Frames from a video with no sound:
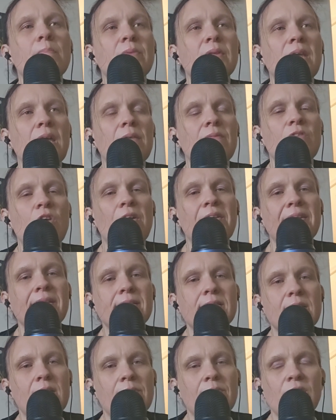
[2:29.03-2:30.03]
kept falling
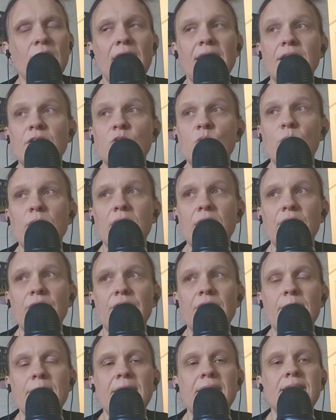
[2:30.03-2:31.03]
asleep for like
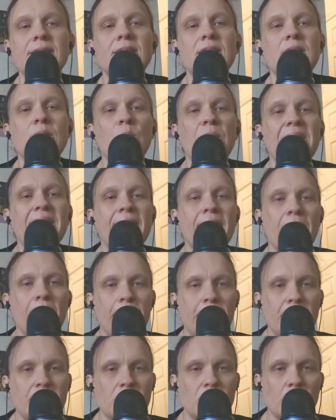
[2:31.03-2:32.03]
20-30 minutes and then waking
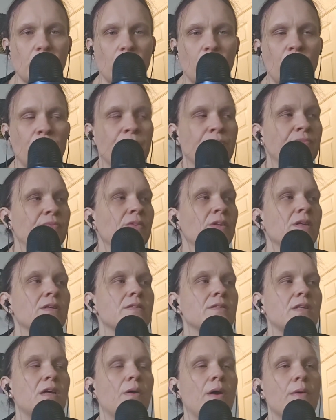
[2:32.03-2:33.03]
up miserable.
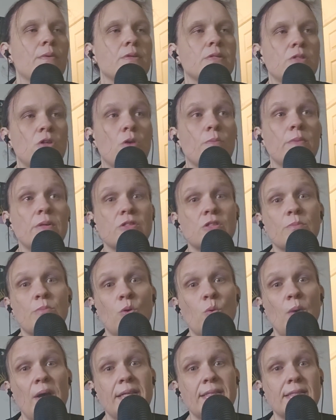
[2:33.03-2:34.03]
So I was so
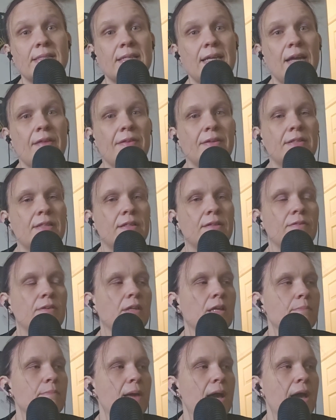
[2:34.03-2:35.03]
miserable Wednesday that it didn't
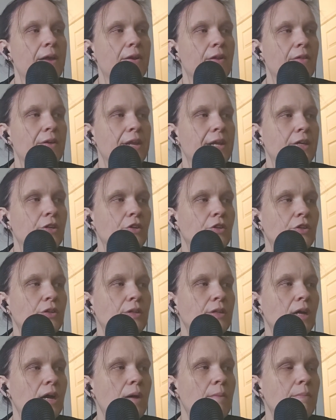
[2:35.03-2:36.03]
really matter that I couldn't
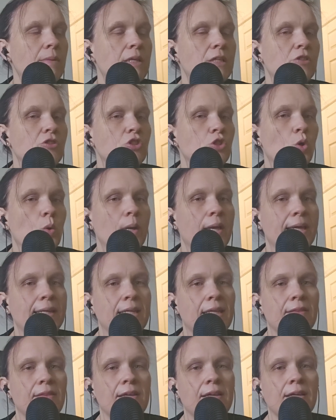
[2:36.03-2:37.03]
enjoy
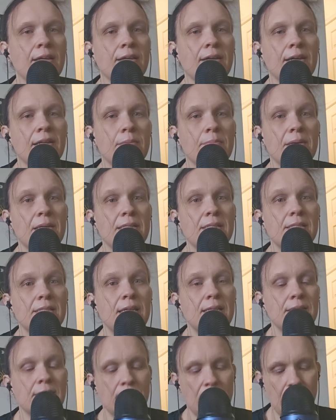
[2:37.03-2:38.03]
anything. It kind of made
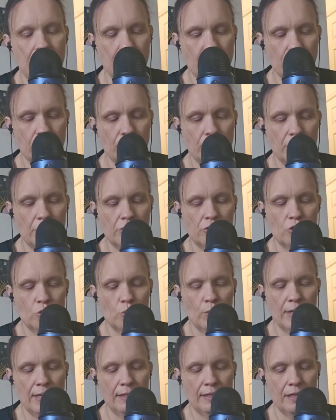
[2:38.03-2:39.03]
sense that I couldn't
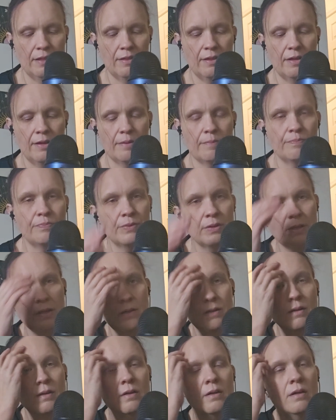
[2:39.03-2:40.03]
enjoy anything.
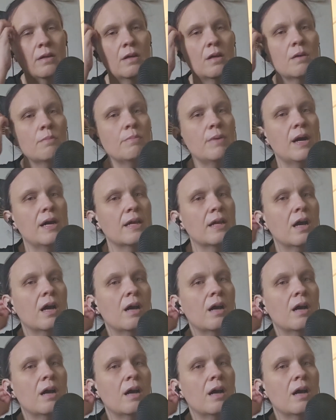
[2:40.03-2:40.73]
But